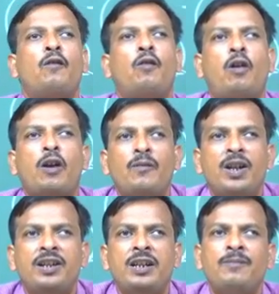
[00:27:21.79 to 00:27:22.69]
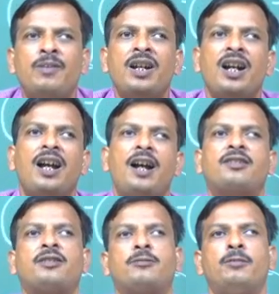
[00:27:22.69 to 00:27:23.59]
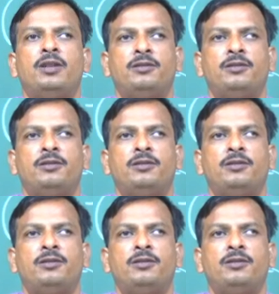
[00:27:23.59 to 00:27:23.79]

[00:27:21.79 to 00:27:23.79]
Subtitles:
formative assessment.